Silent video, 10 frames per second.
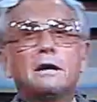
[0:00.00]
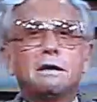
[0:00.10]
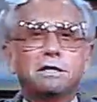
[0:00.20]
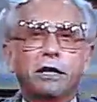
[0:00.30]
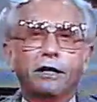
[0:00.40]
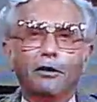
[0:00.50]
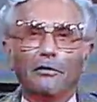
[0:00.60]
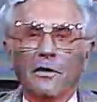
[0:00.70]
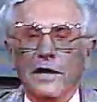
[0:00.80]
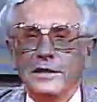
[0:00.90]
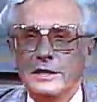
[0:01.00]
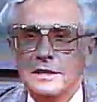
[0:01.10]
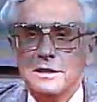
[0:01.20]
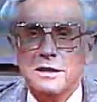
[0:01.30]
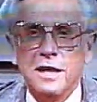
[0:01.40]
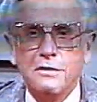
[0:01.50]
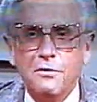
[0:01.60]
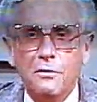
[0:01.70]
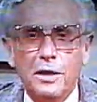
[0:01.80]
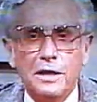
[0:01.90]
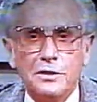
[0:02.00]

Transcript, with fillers: there, and tell your friends it's a delightful week.